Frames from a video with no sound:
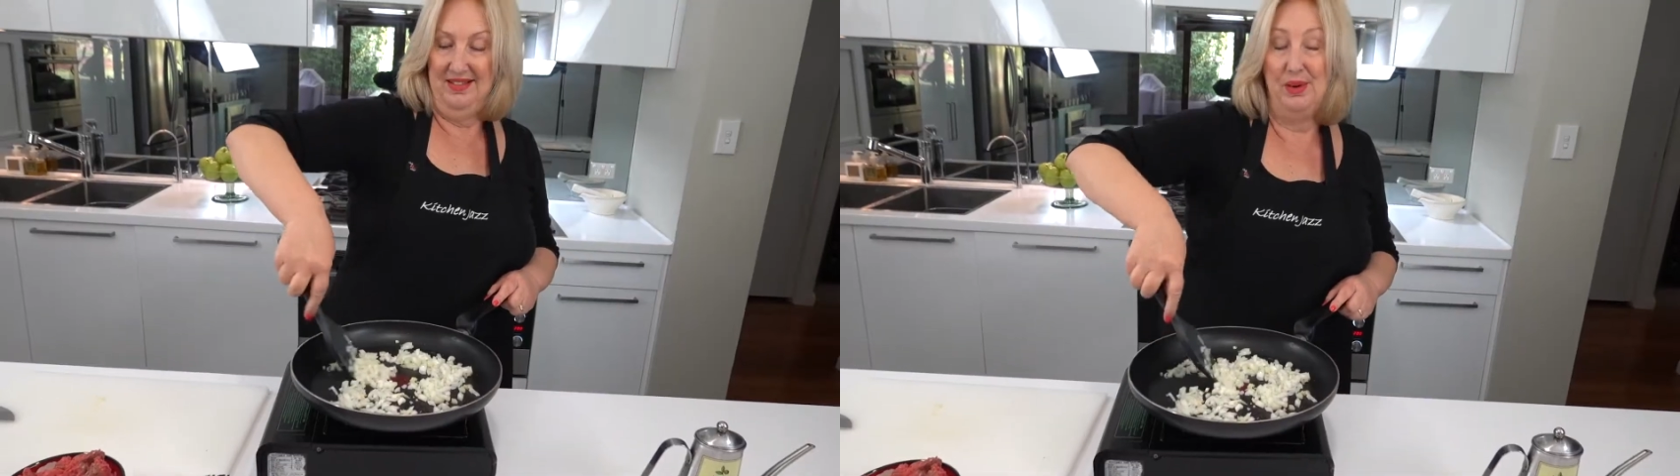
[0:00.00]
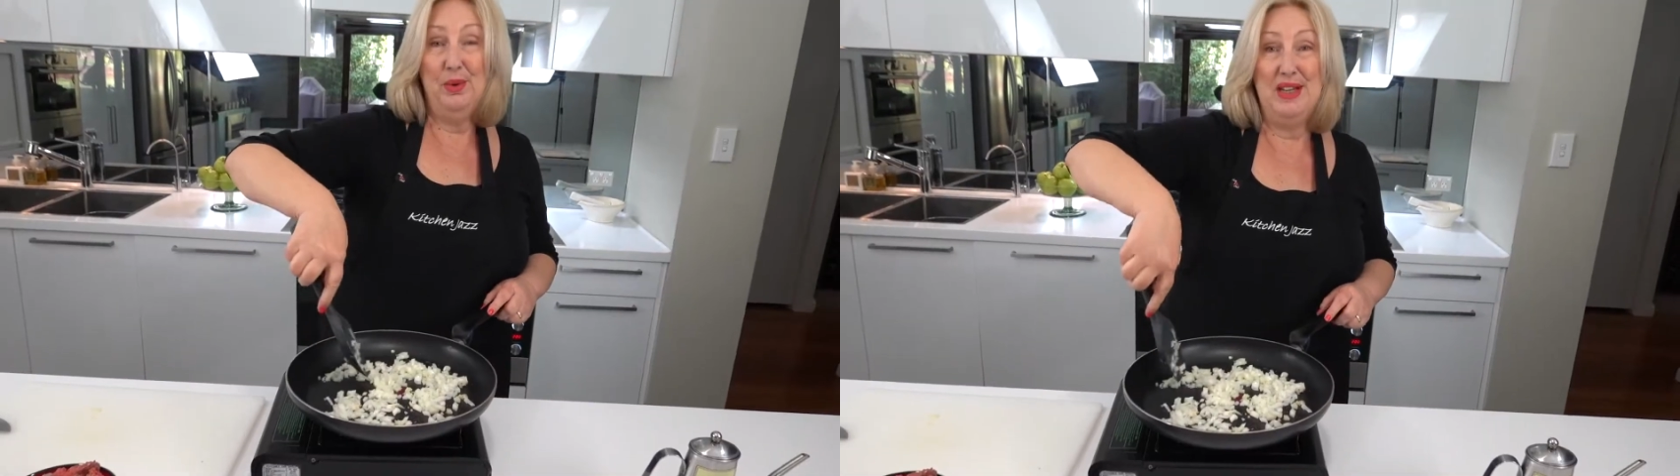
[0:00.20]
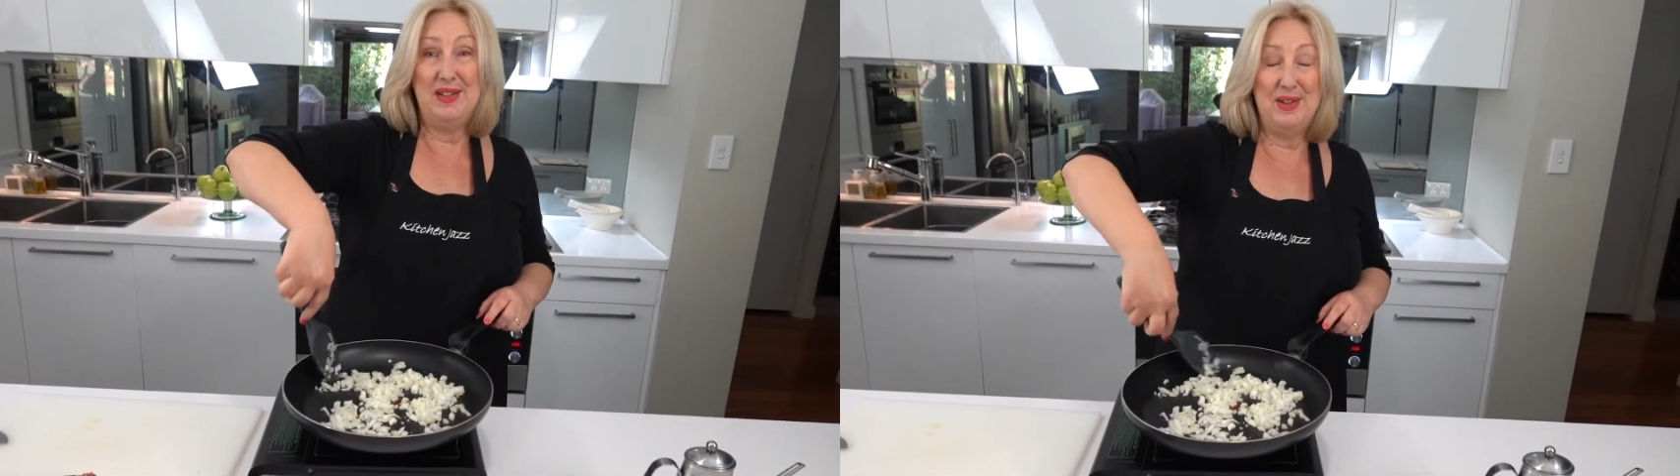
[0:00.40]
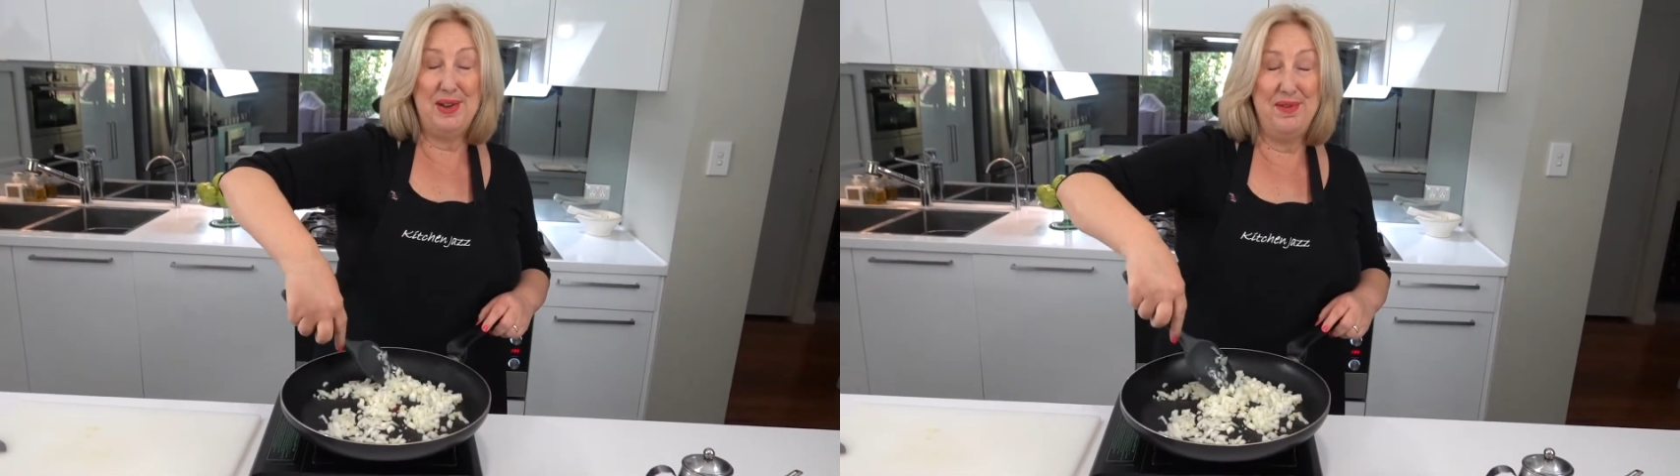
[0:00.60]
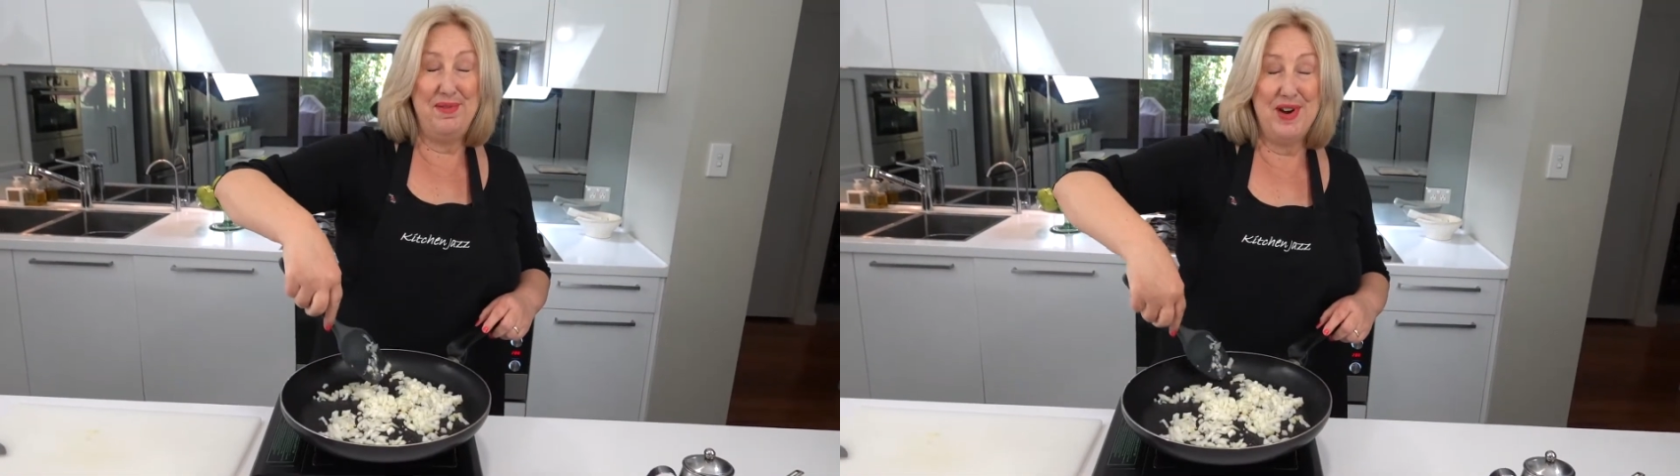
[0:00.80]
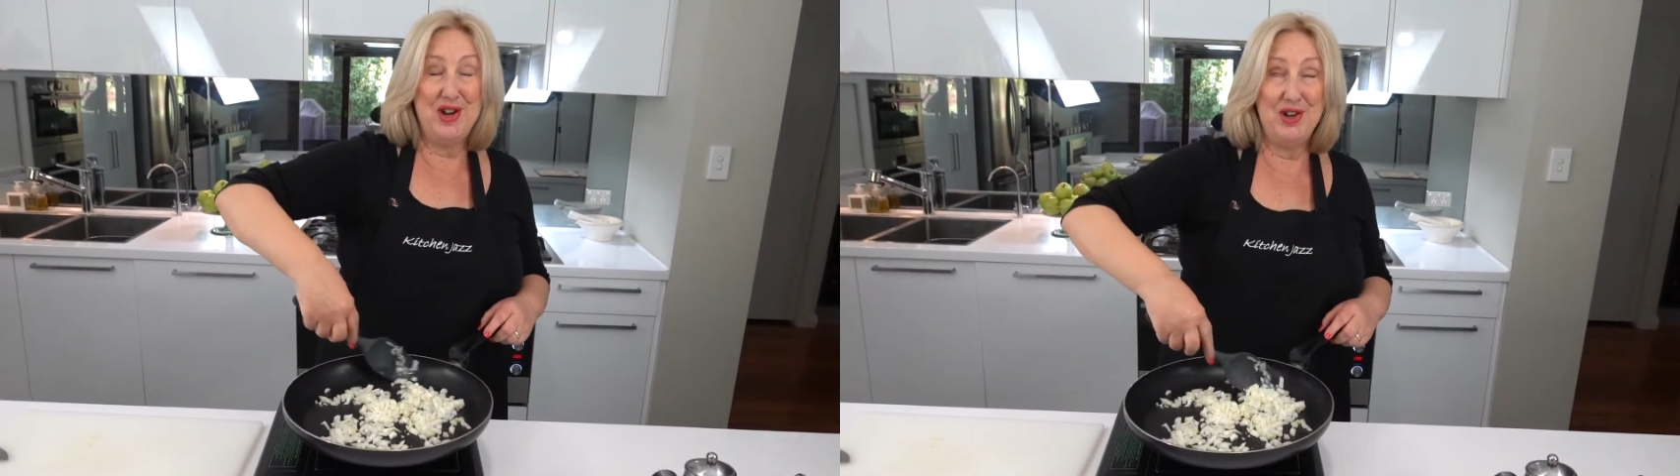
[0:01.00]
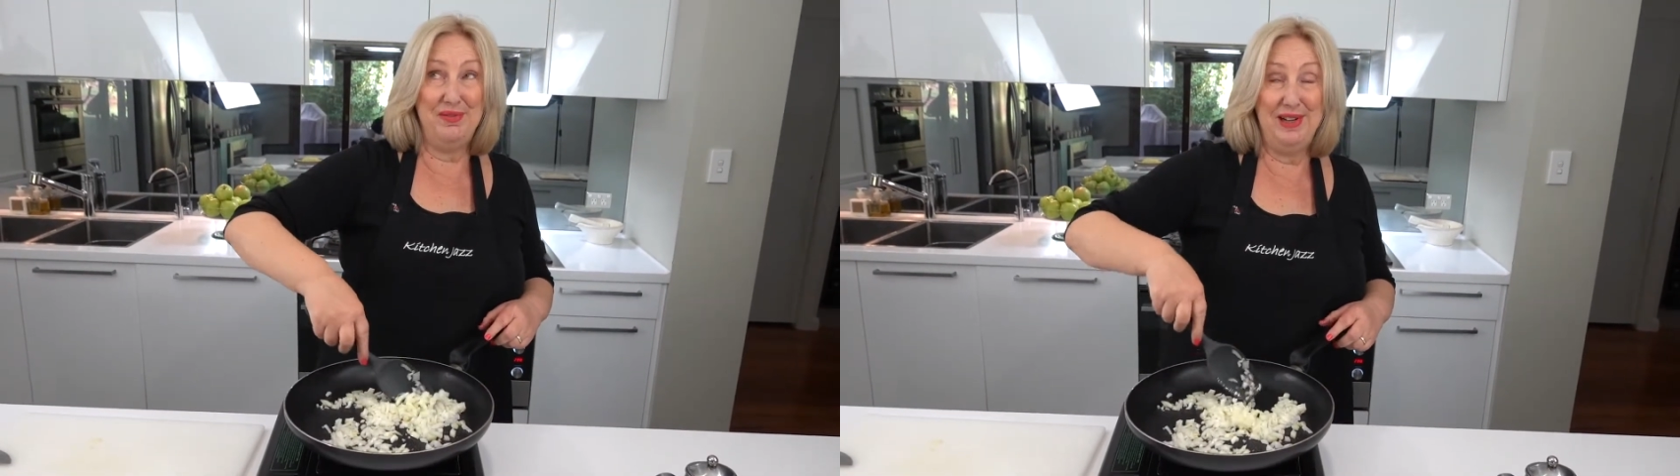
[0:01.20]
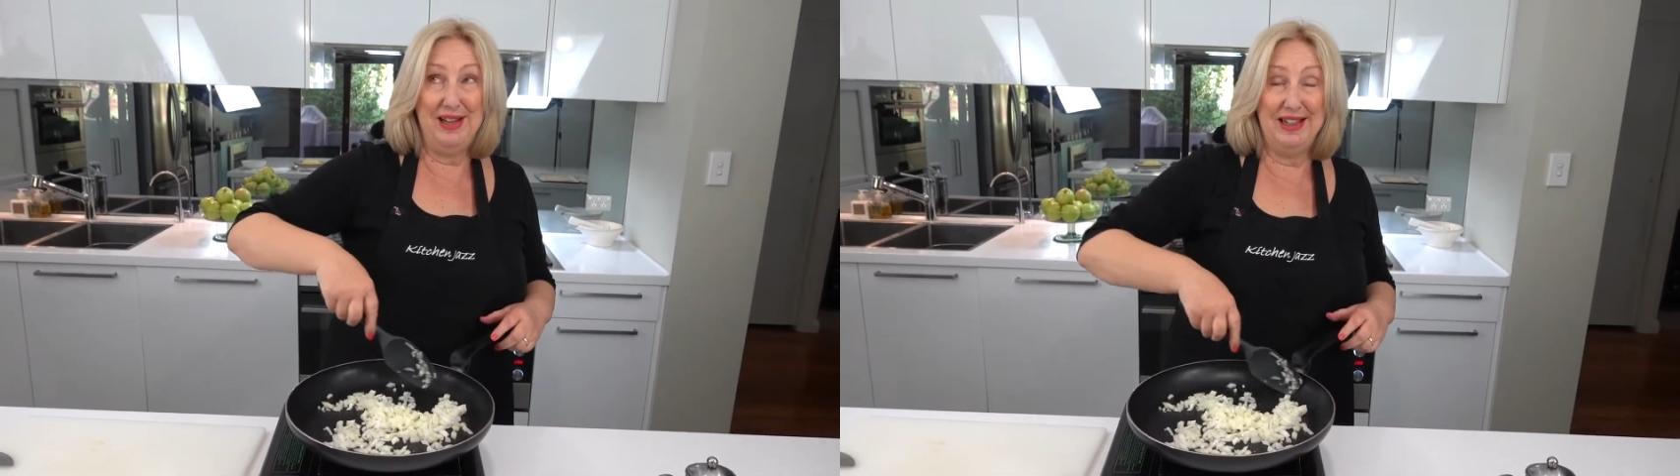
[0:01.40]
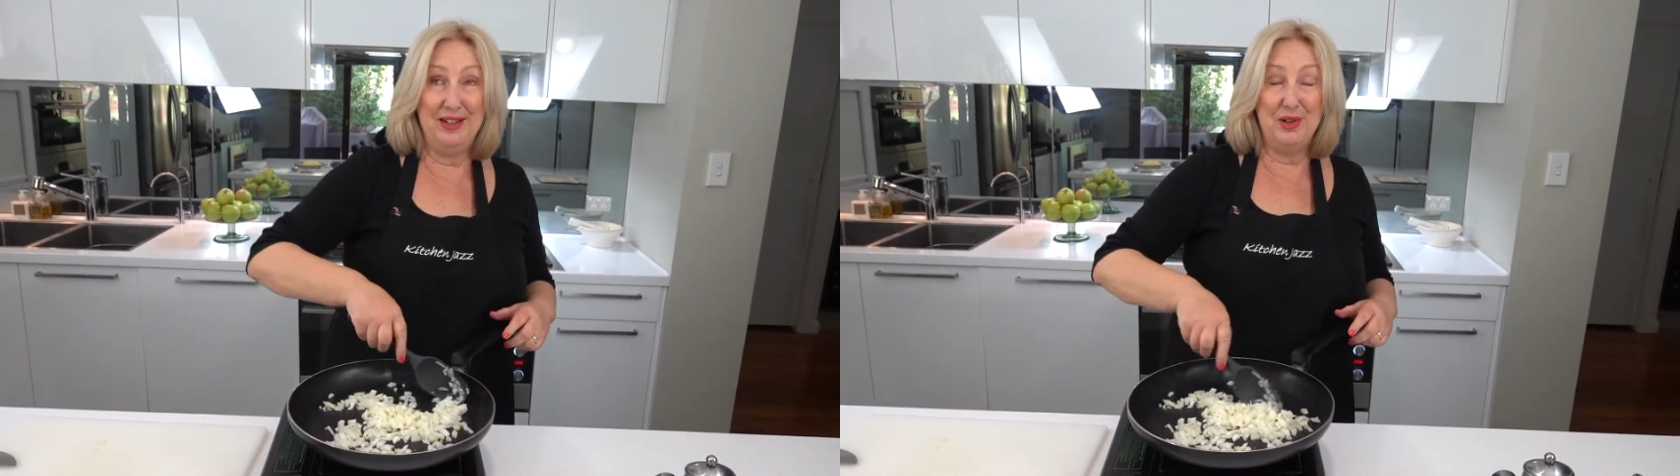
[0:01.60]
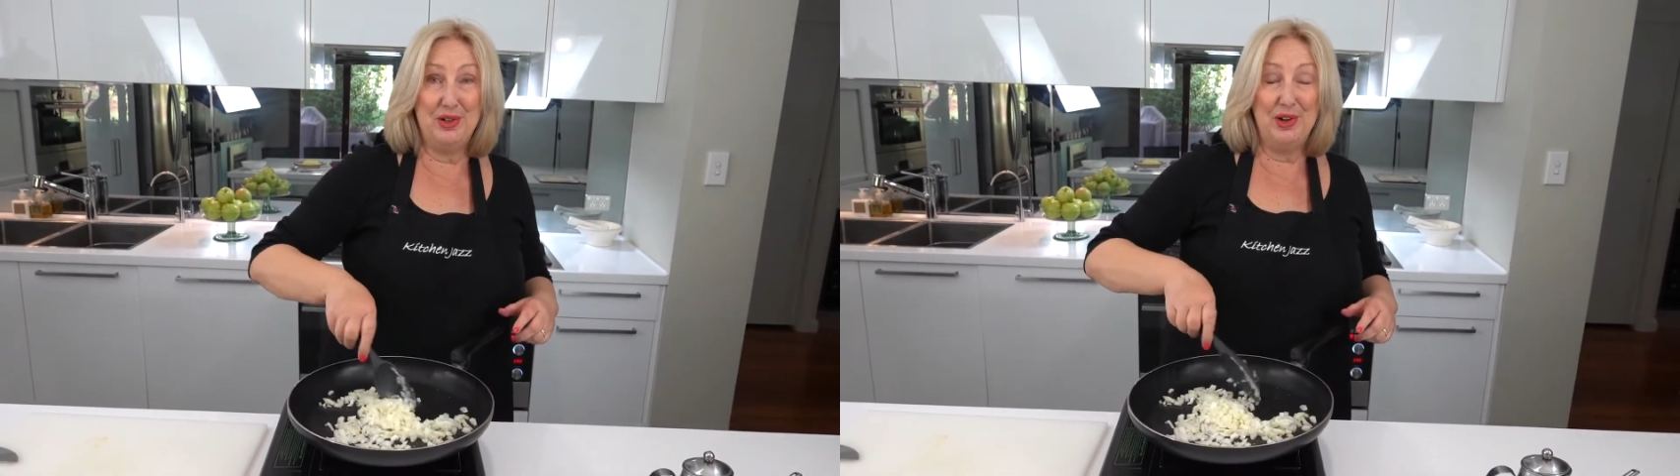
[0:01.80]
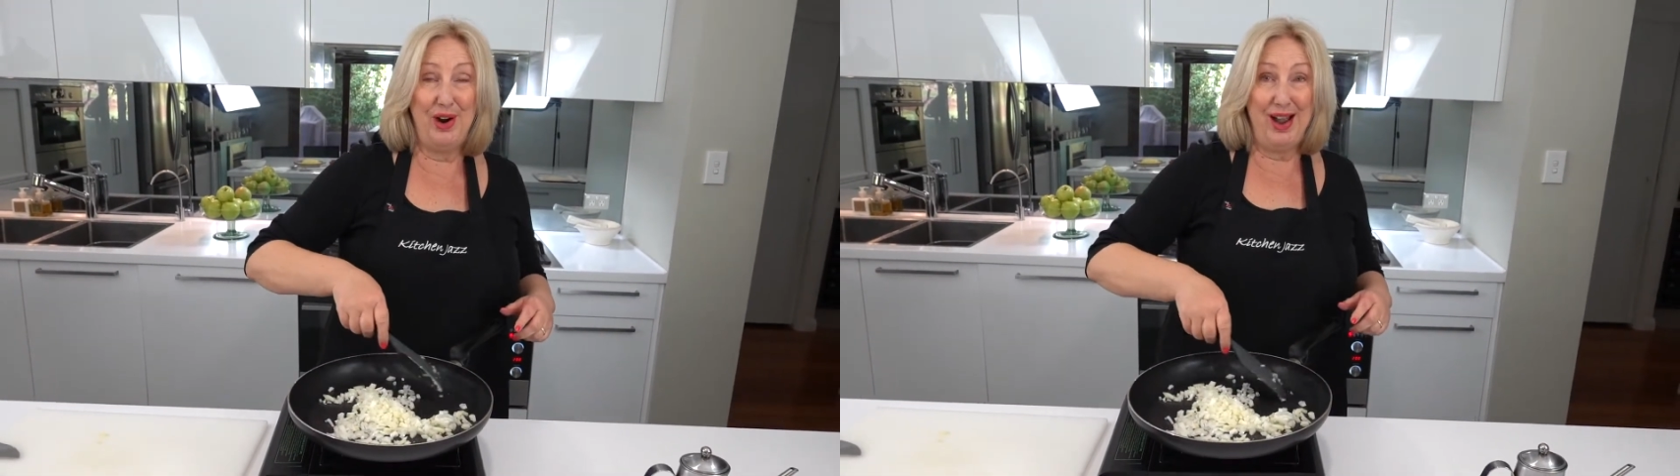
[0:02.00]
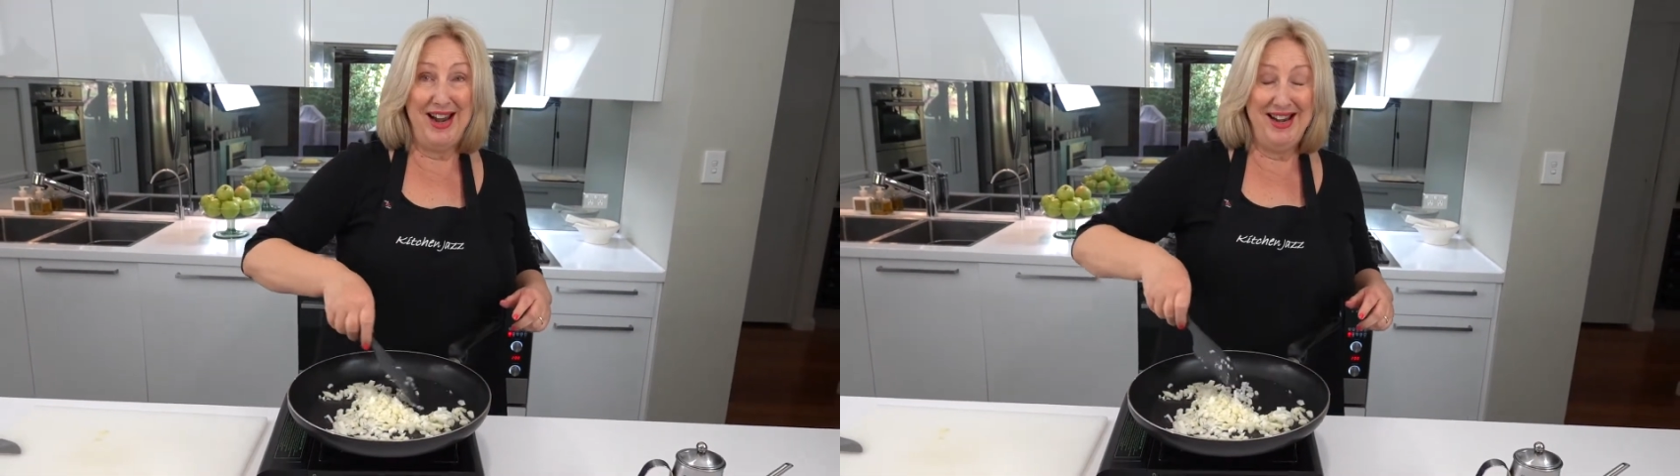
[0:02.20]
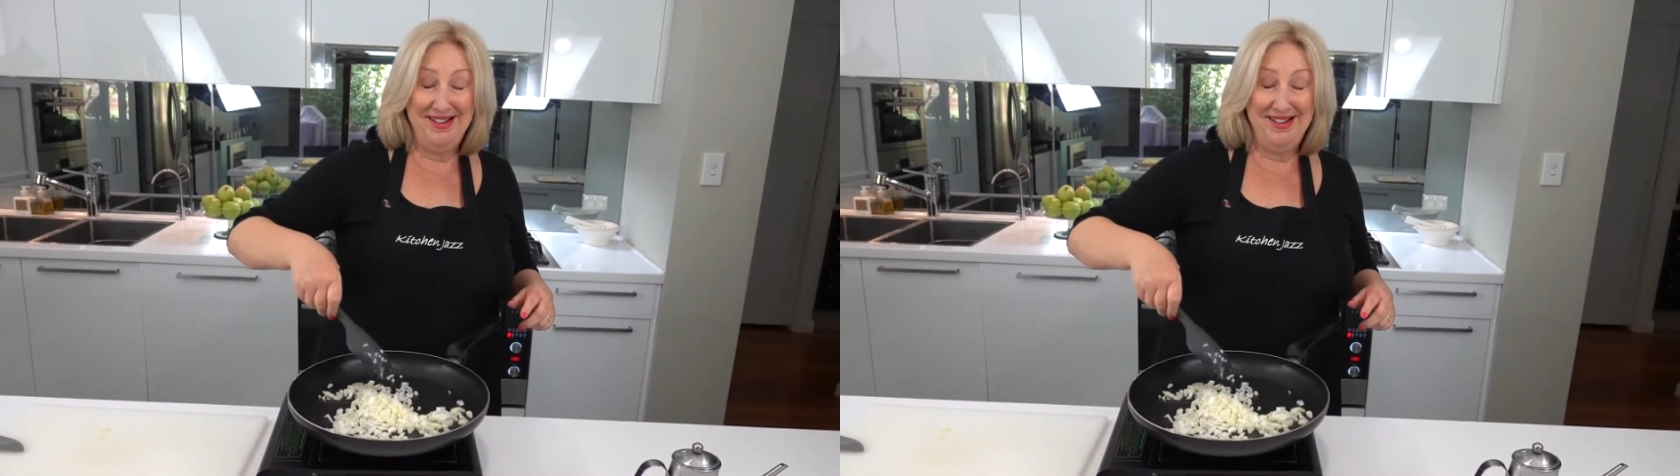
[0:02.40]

Oh, these are so fresh, I feel like a good cry.